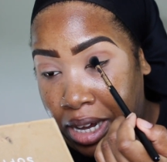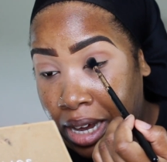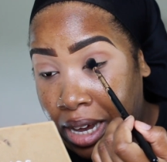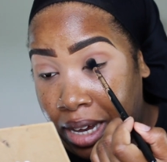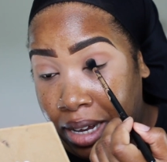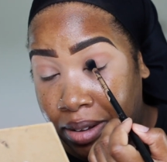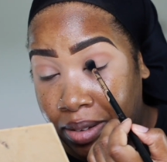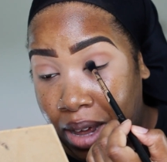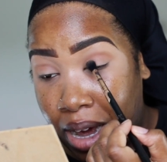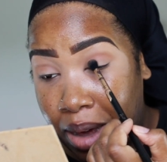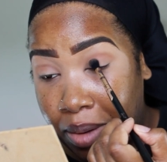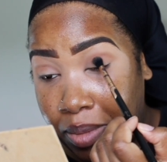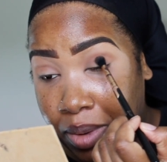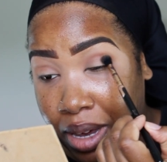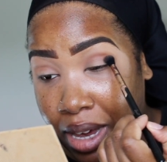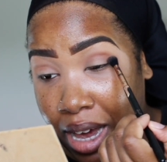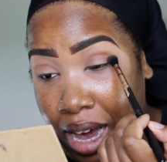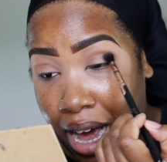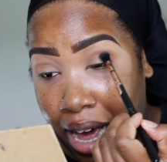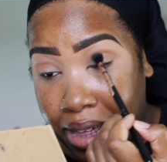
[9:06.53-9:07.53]
And I
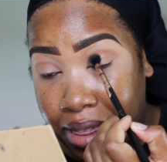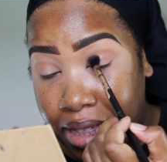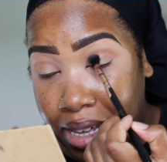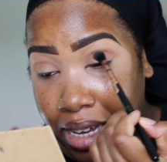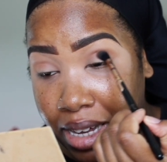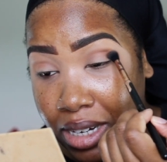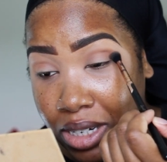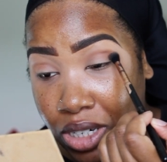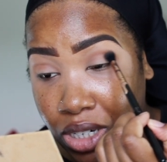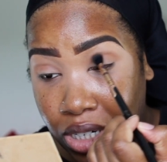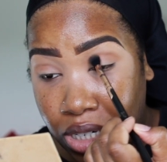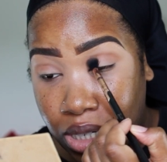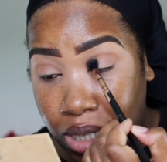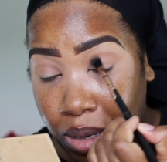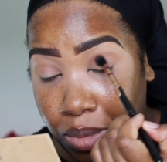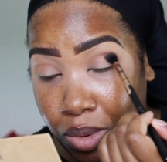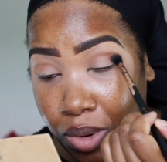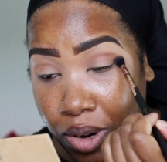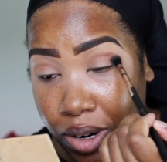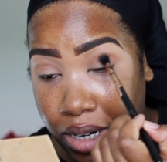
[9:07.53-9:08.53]
mean, I think it's just
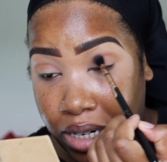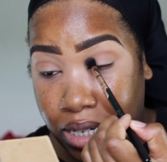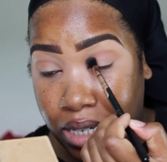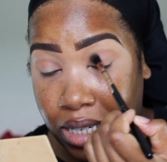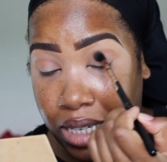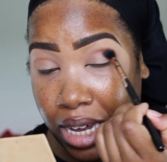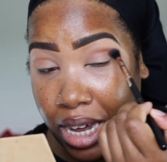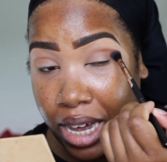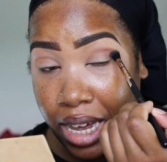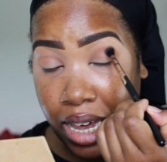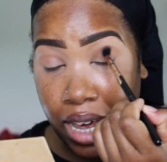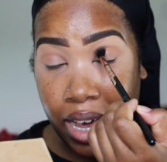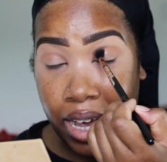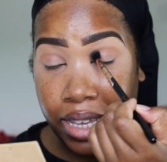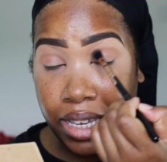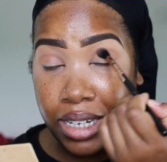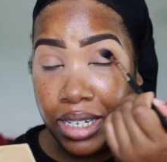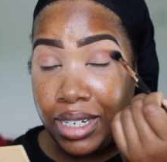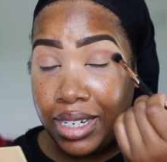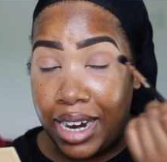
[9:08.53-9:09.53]
important to say
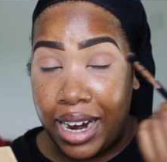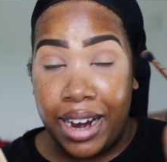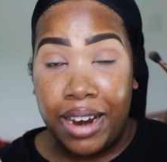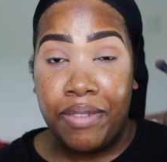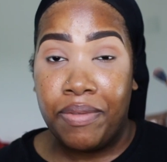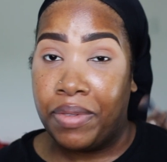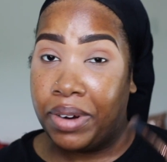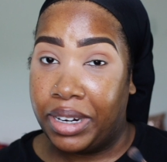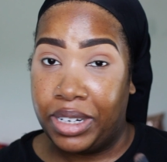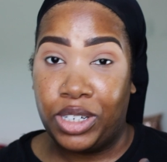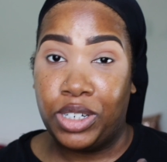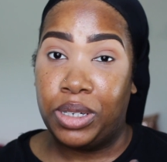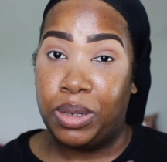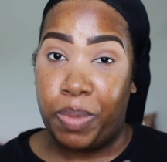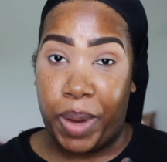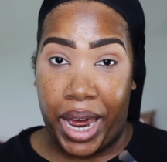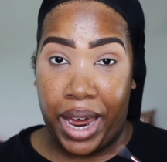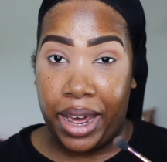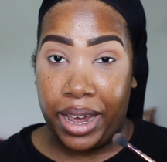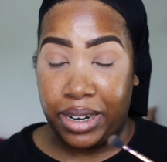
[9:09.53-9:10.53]
the shade range is
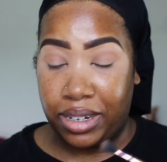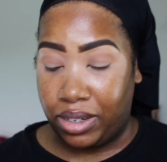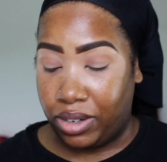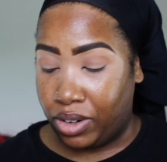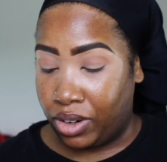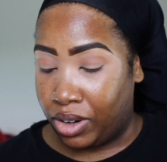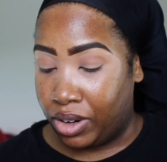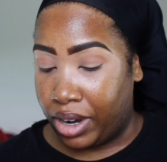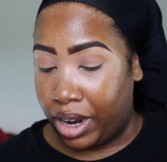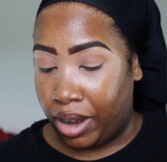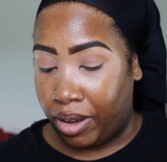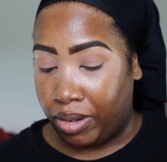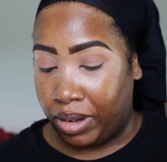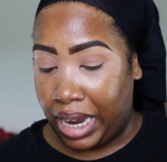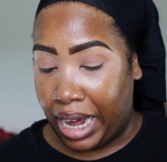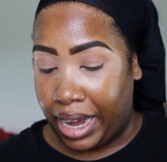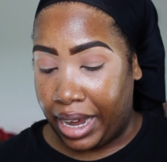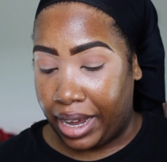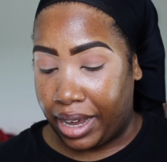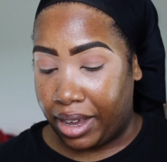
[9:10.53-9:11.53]
bad, you know,
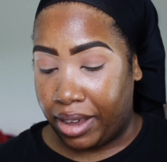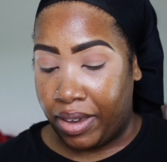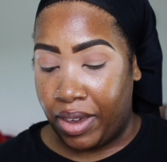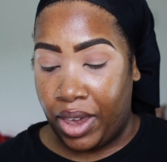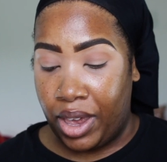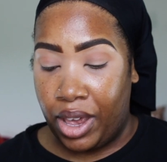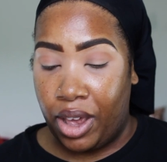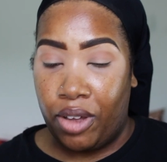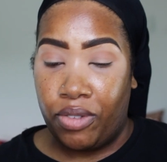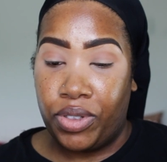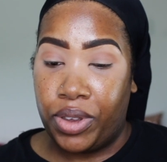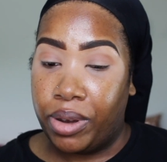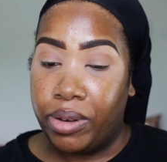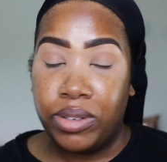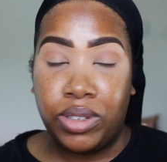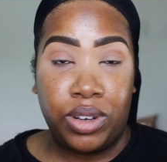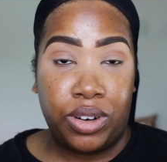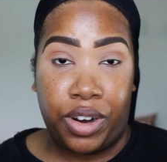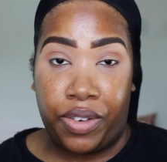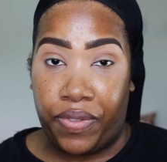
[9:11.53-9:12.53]
like
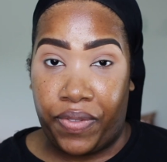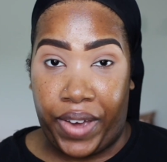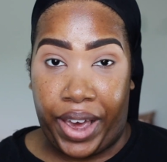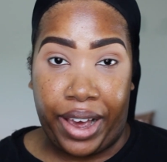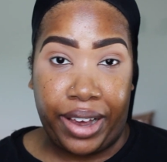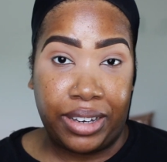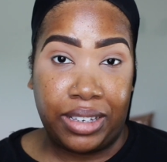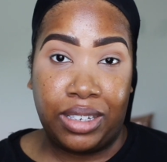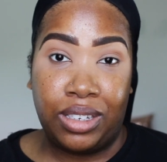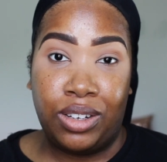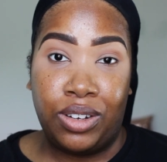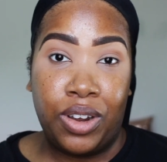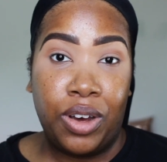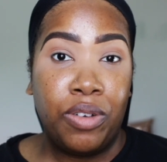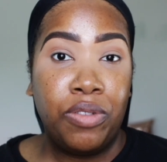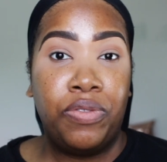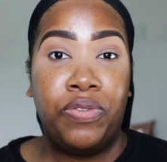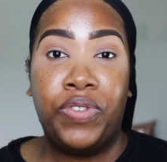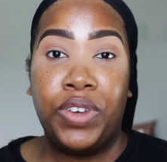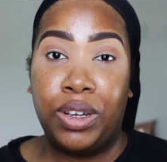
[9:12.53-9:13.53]
those are the facts.
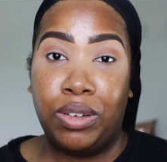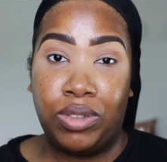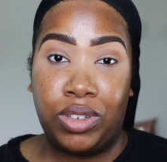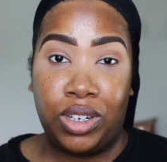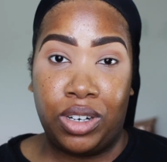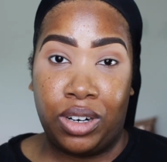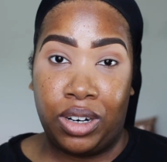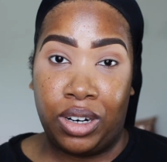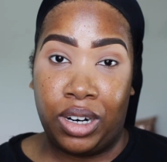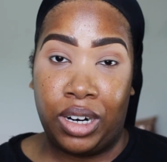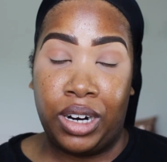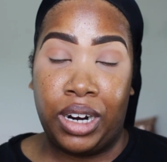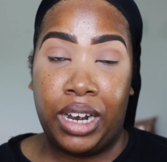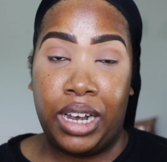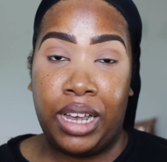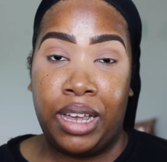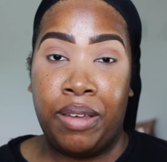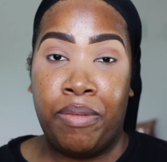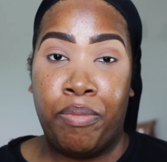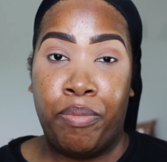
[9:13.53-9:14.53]
No filter
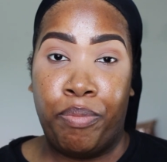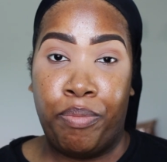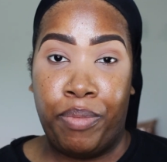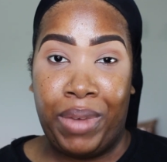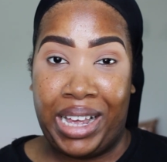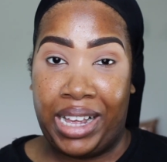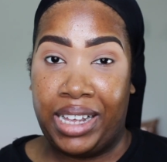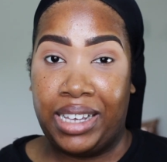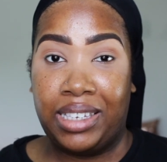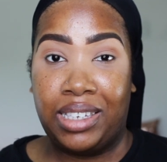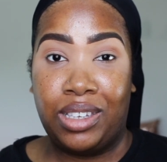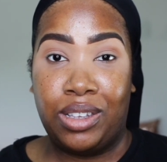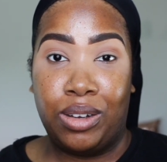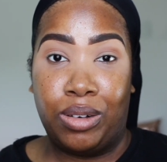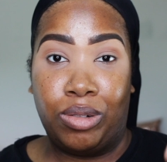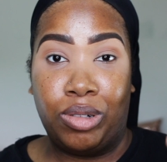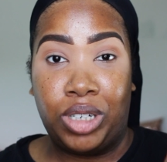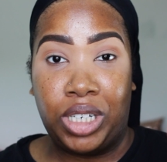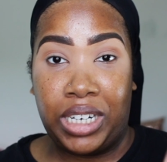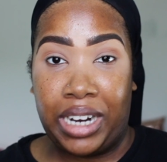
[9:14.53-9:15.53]
makes
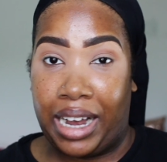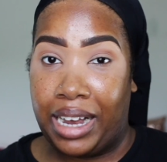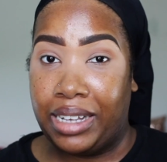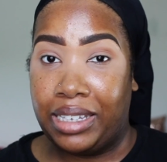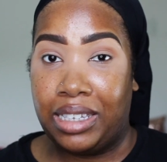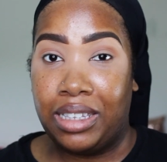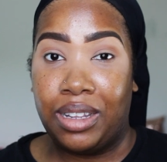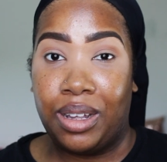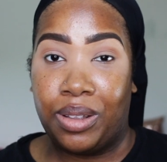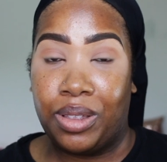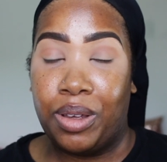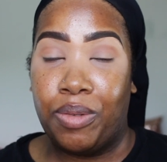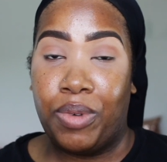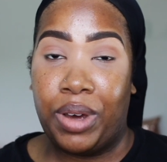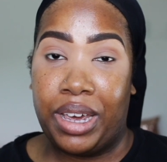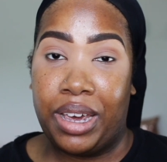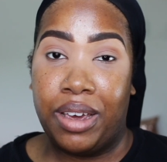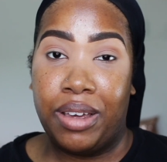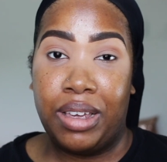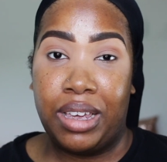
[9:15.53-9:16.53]
those shades look the
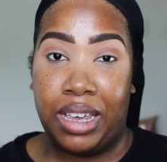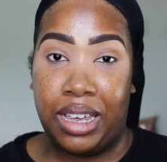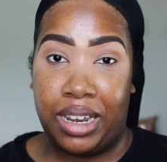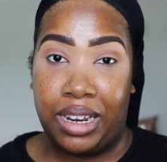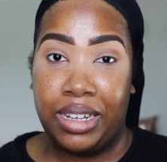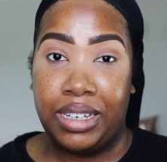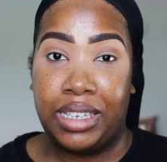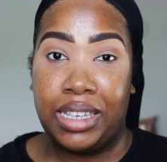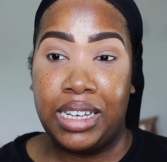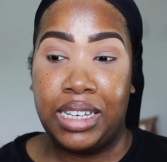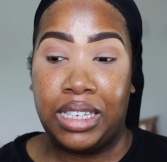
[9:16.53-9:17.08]
way it is.